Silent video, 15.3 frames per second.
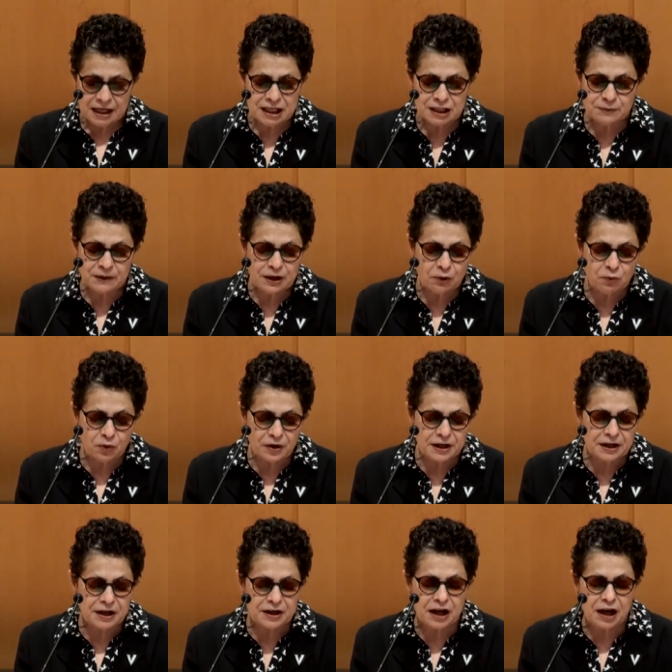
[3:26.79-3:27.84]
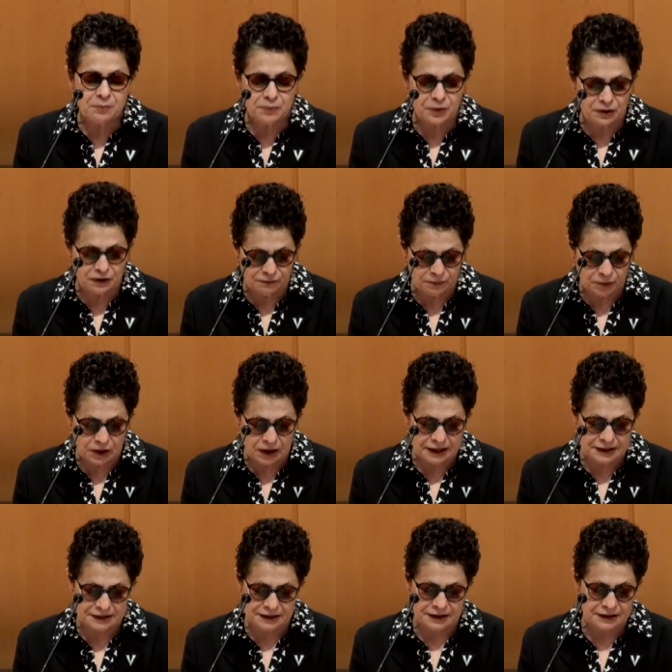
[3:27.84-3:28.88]
He's been awarded a number of
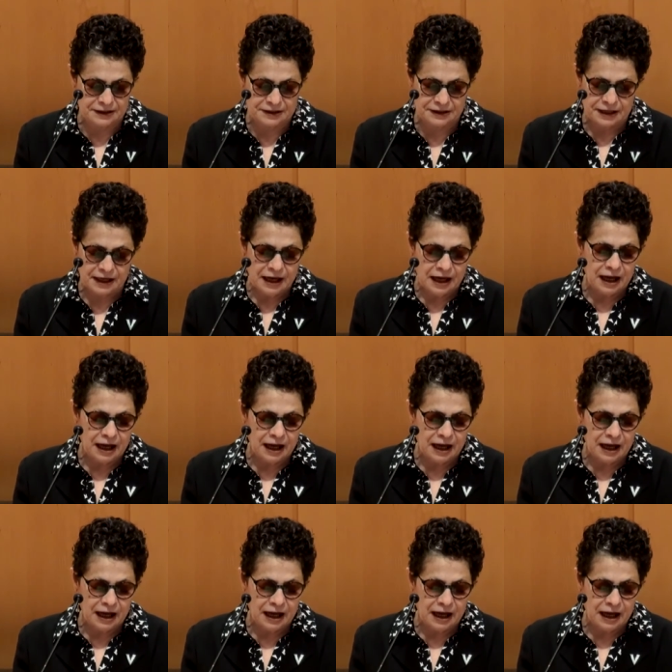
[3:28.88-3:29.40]
prizes,